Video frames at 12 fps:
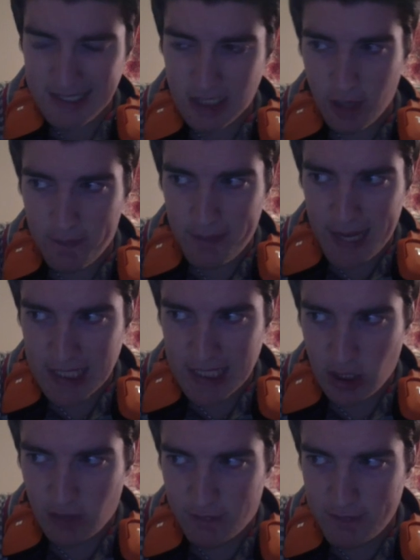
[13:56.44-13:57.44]
kind of
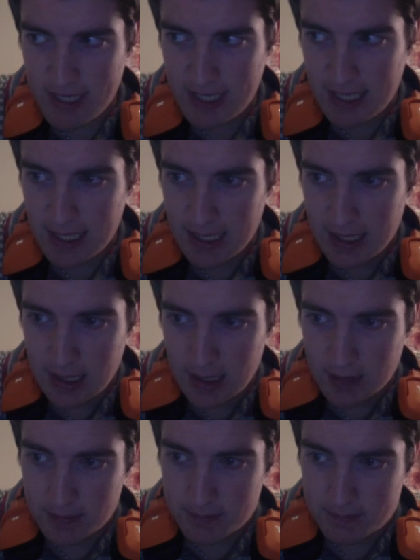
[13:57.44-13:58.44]
based off me
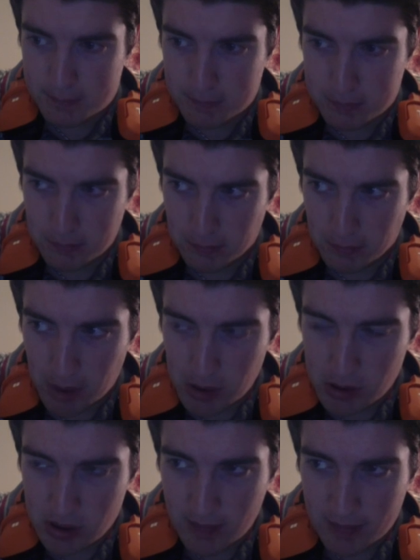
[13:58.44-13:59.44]

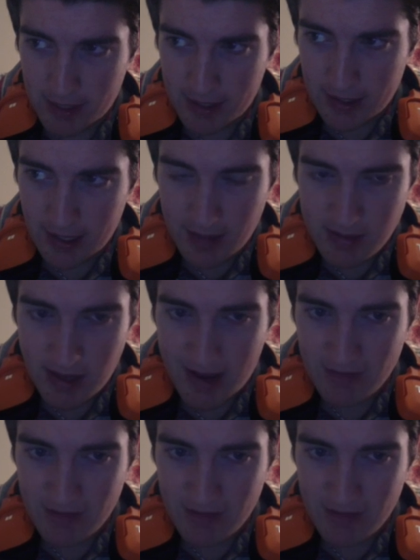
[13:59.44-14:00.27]
mostly playing the games. So I haven't